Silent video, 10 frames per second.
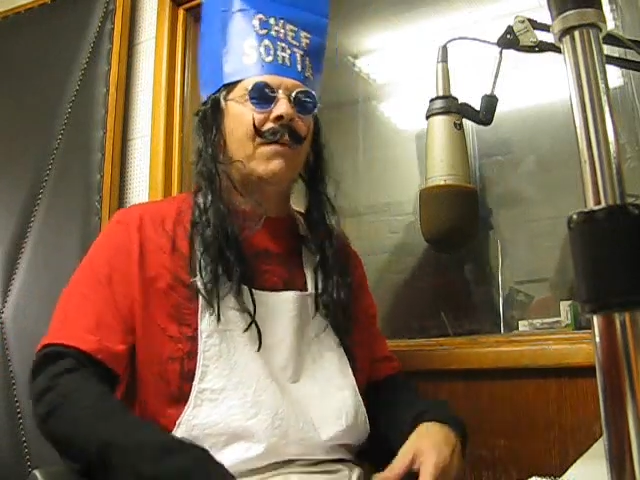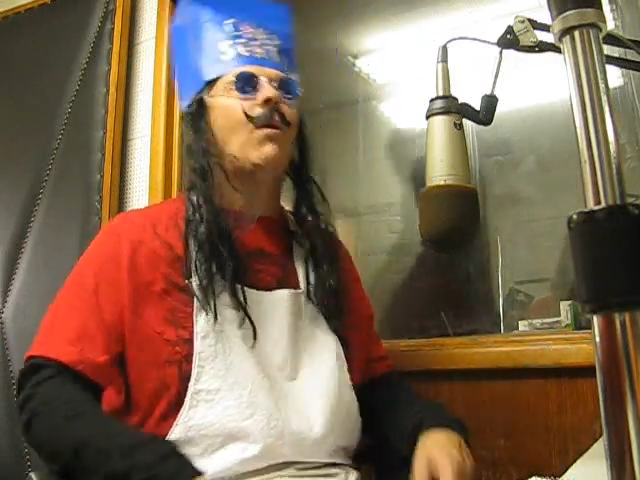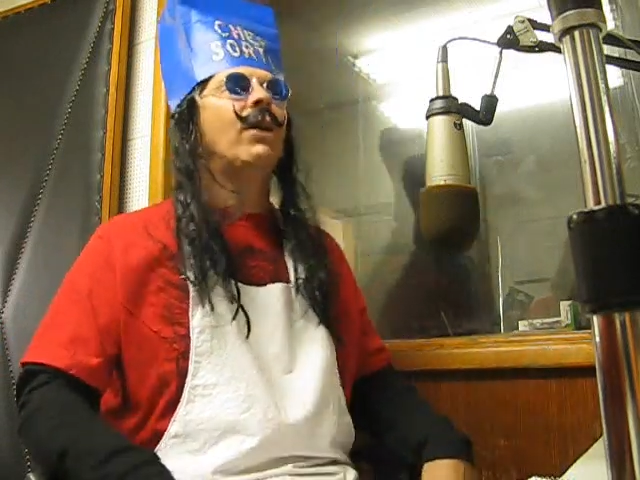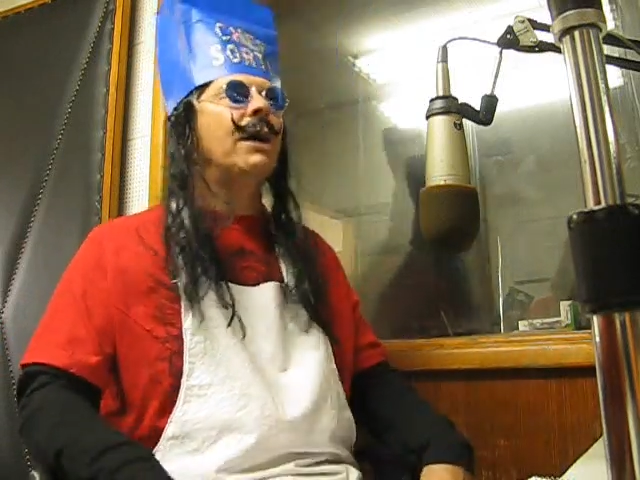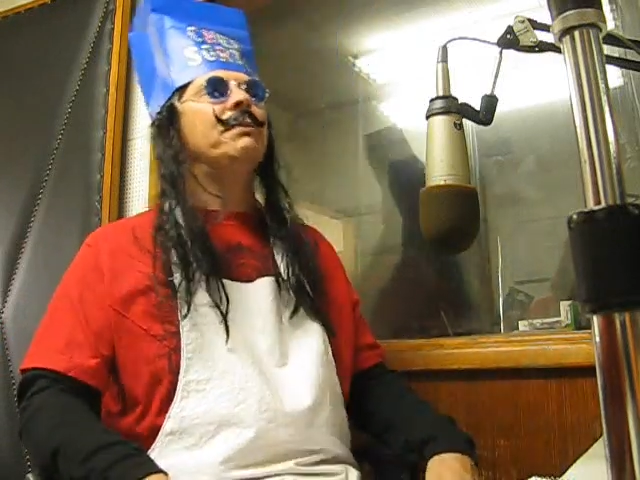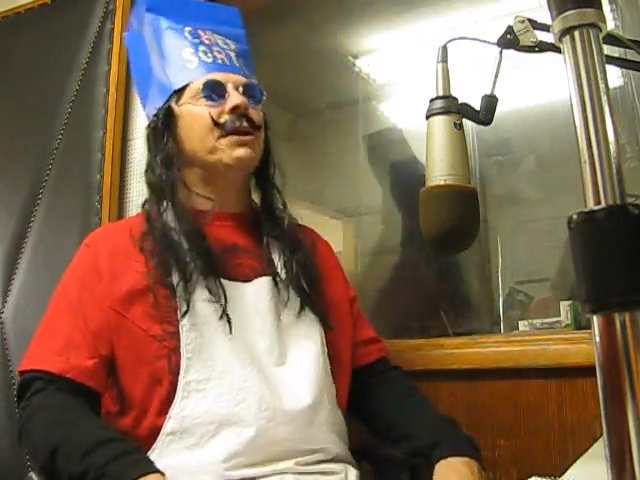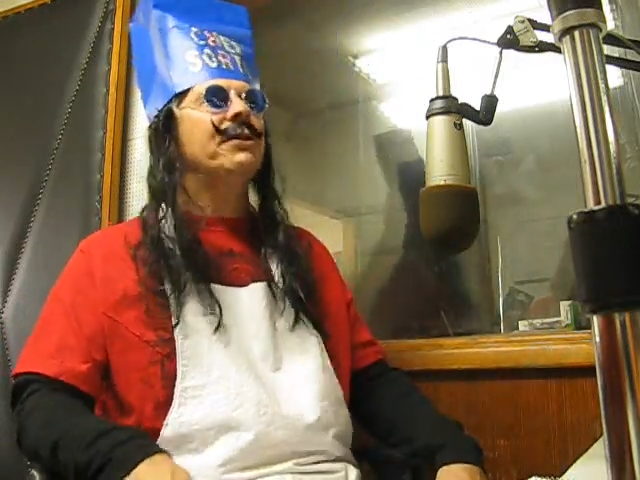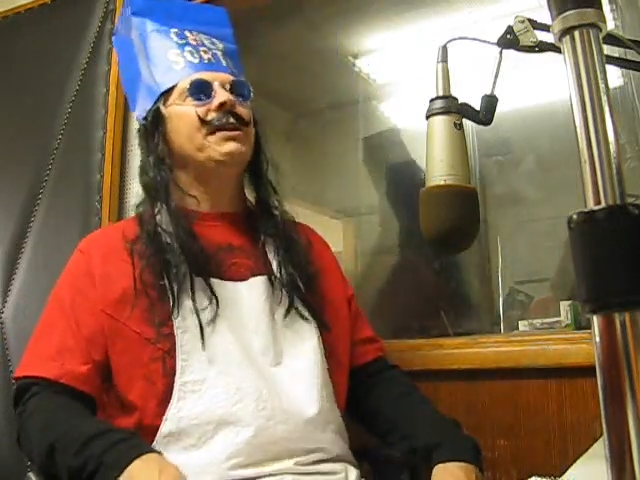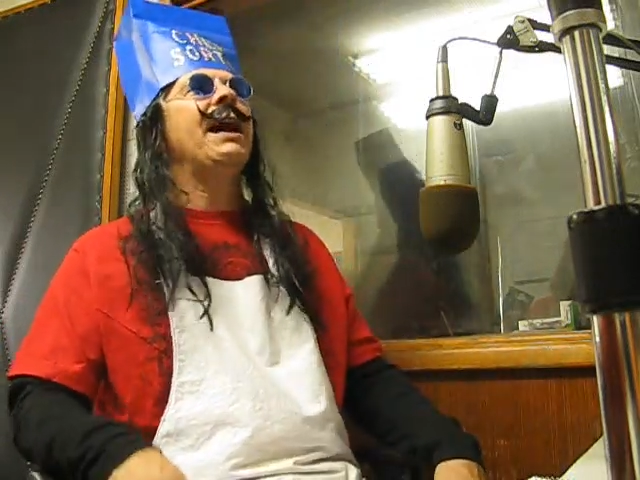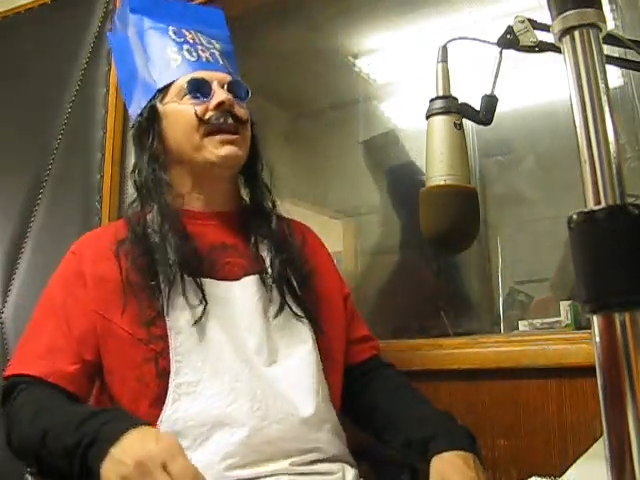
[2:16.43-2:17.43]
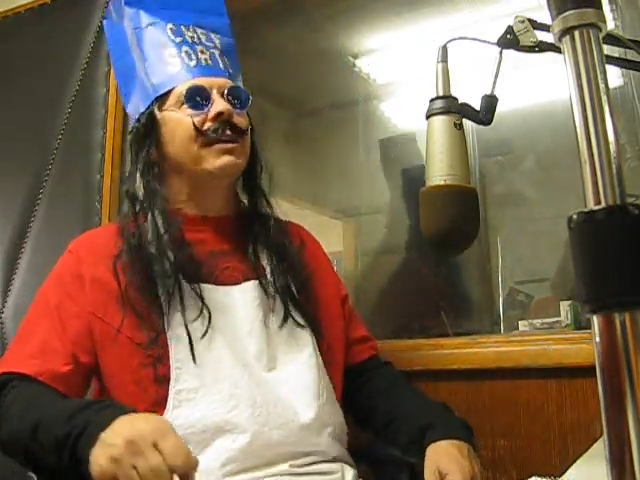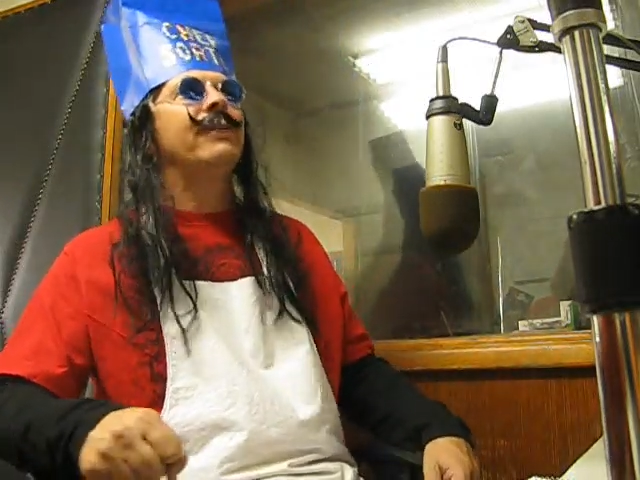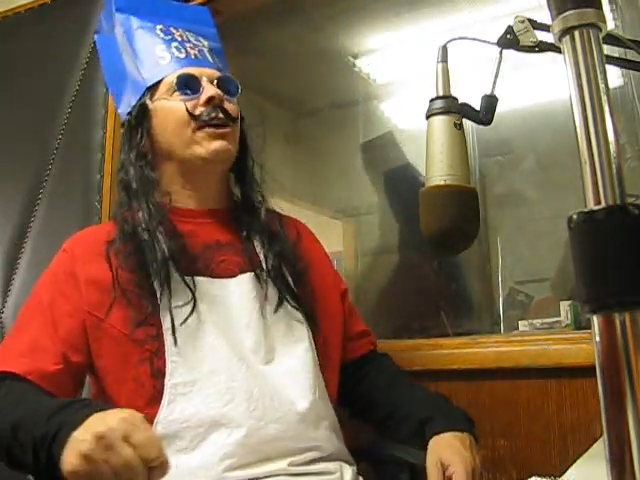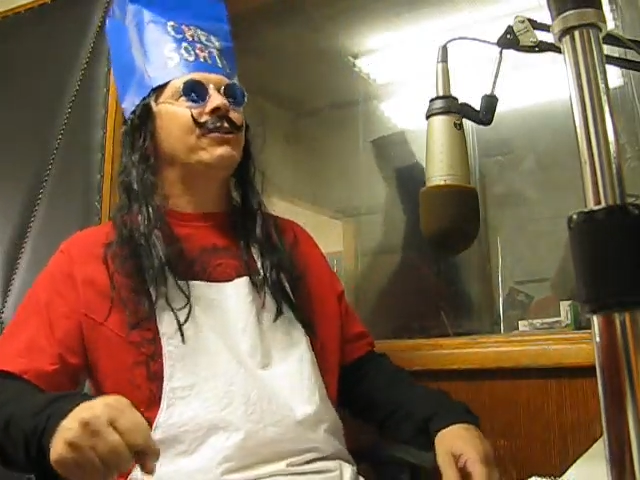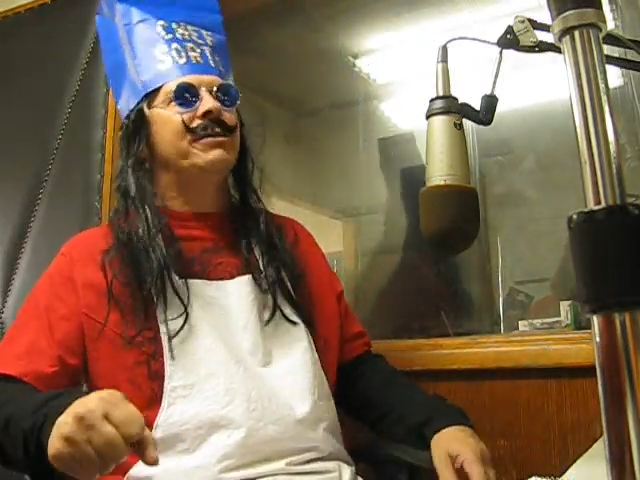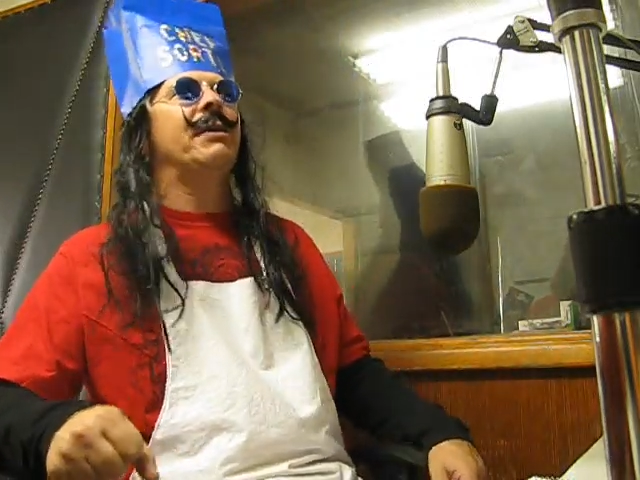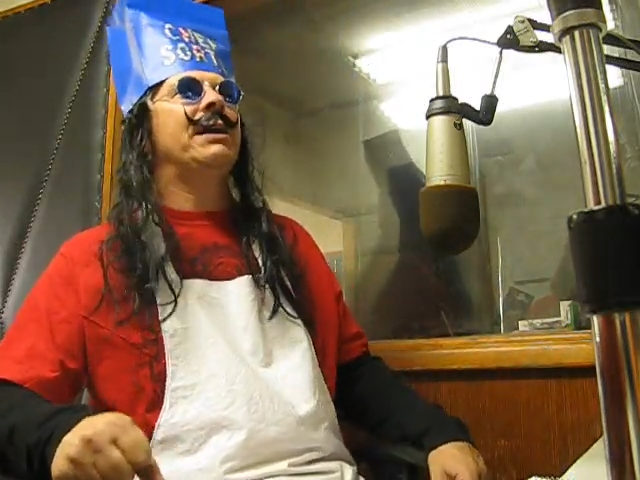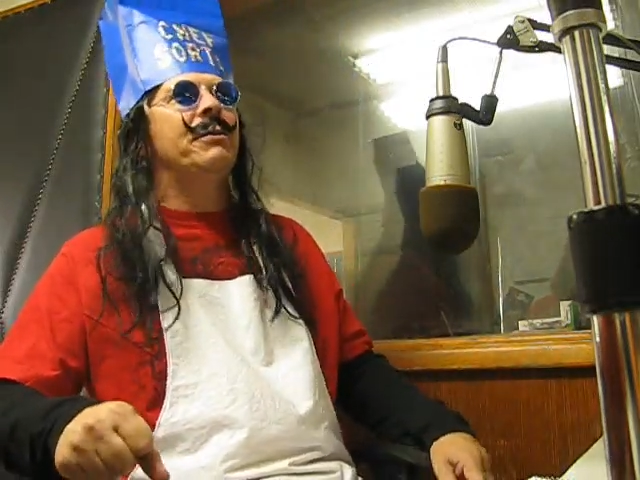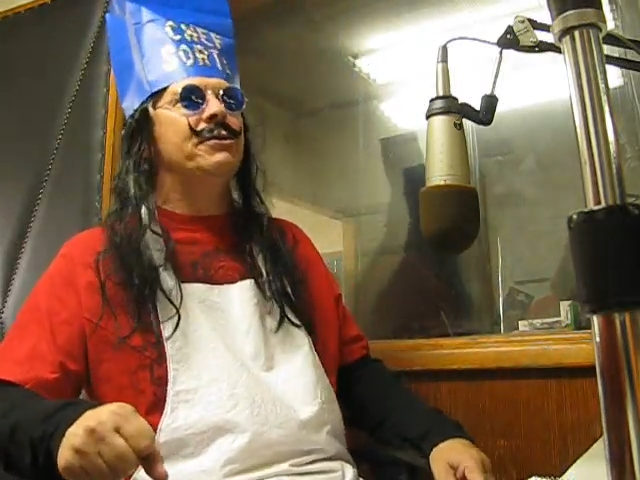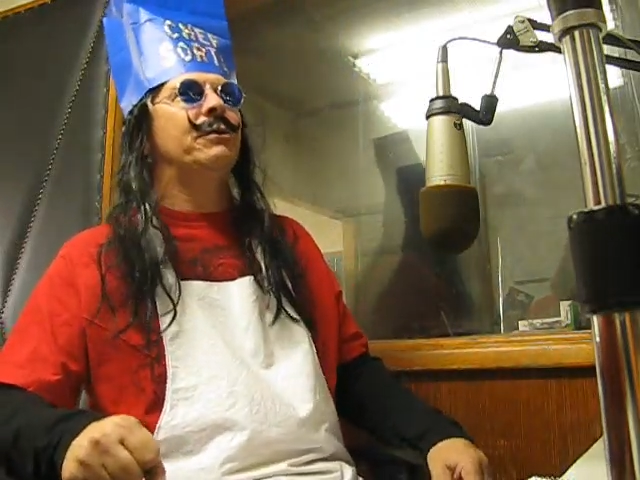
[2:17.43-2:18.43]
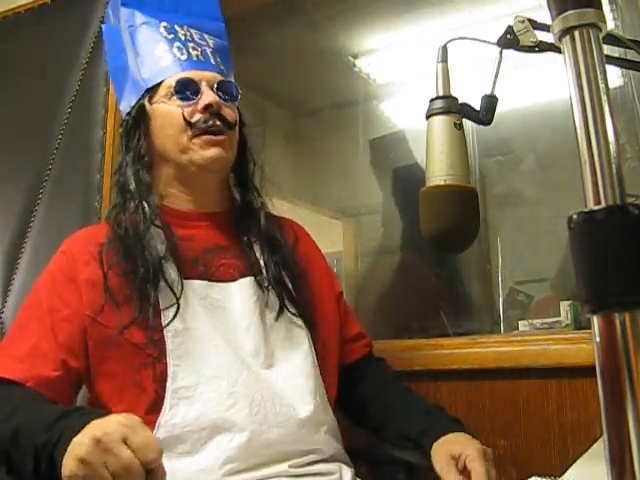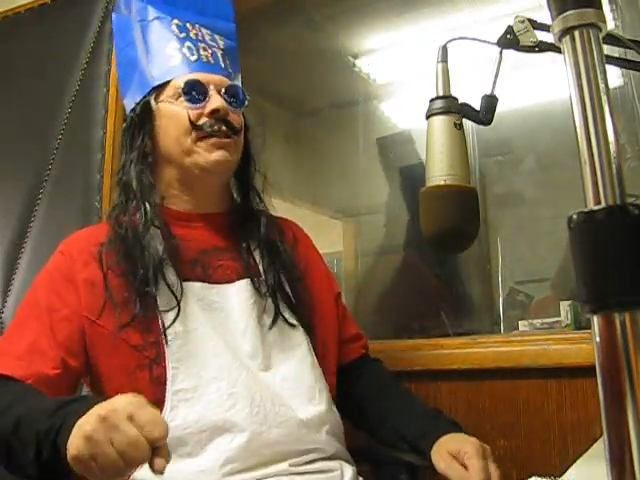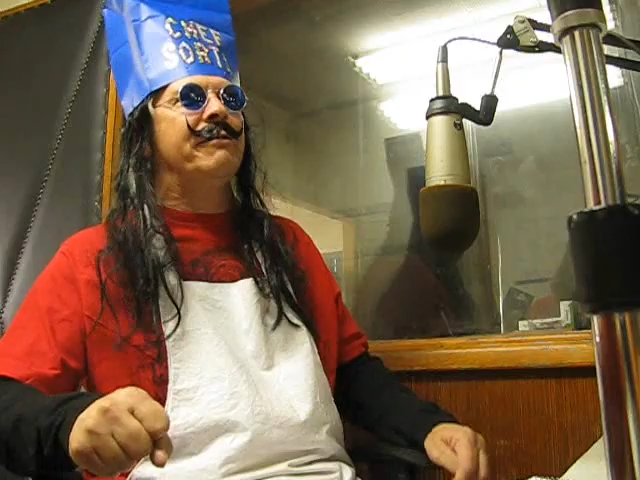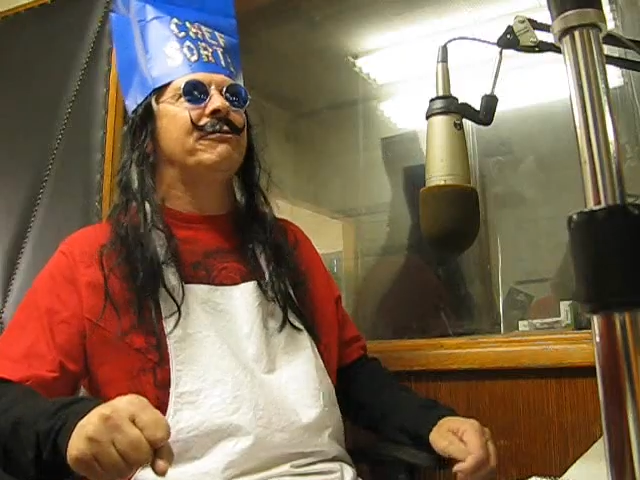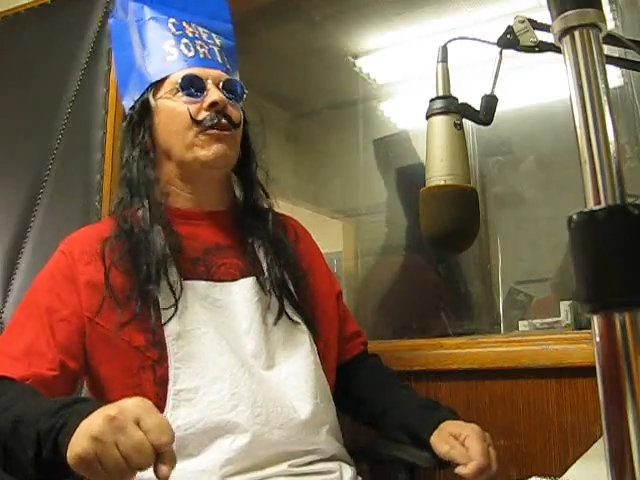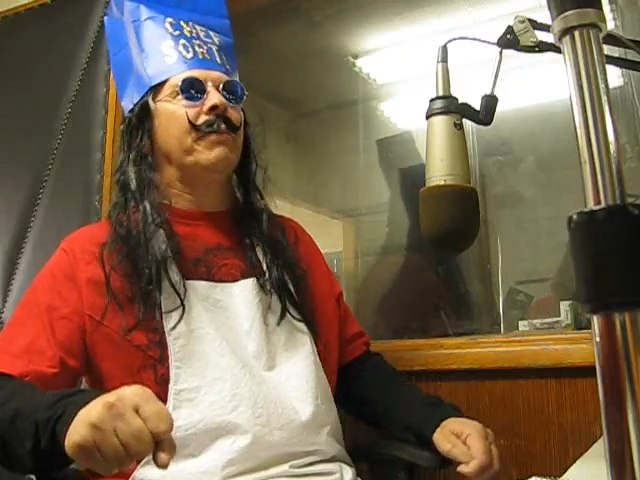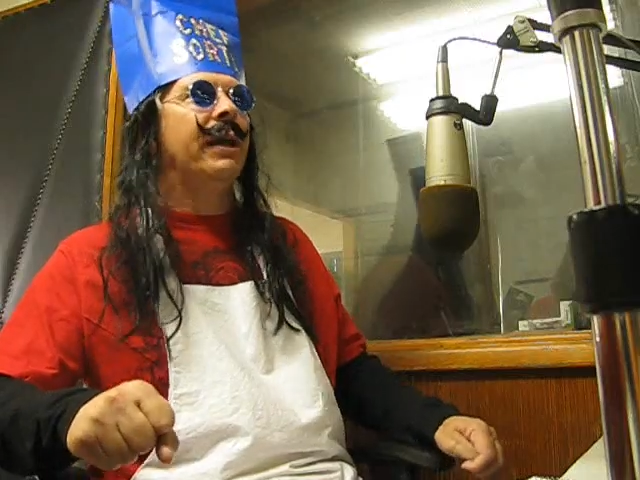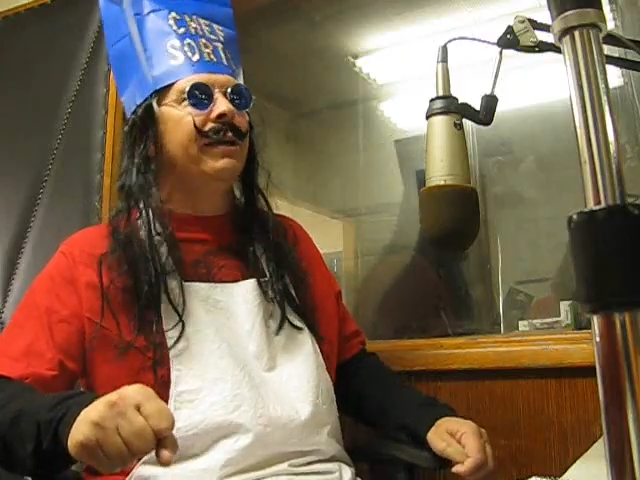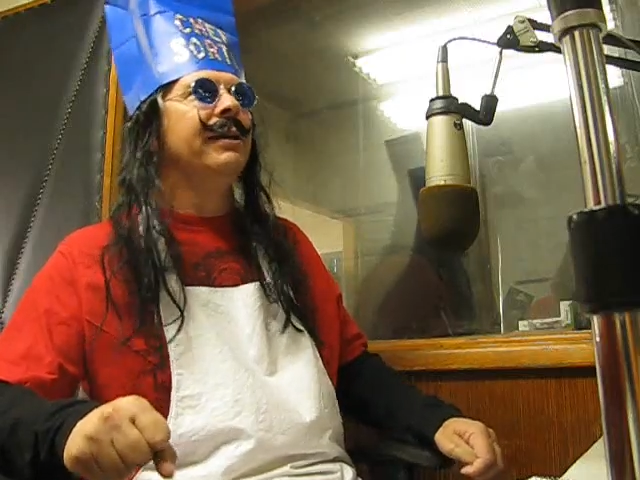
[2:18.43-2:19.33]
I woke up the other night. I thought somebody was running for me.